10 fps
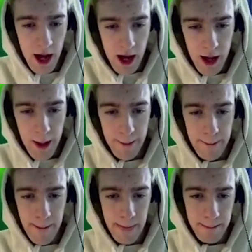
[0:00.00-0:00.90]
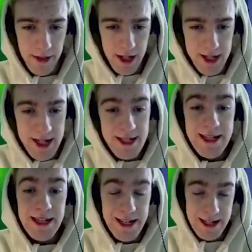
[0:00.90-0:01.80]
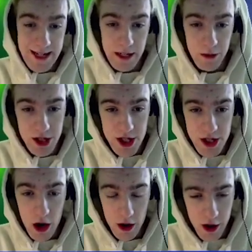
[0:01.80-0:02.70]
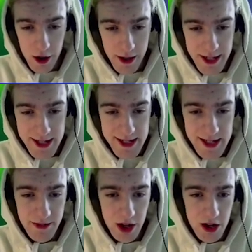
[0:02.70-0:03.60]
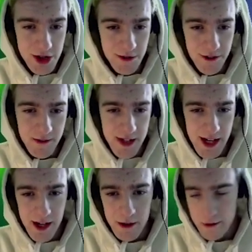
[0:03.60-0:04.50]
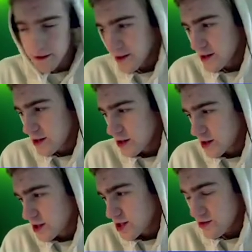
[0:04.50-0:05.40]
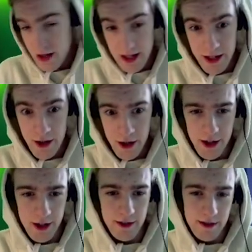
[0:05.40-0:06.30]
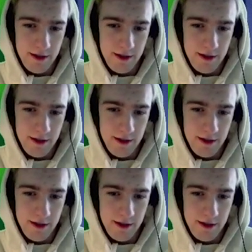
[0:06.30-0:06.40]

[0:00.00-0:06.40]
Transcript: Um, because he's nearly dead, which is not good. He's at seven hundred fifty health, which is really not good.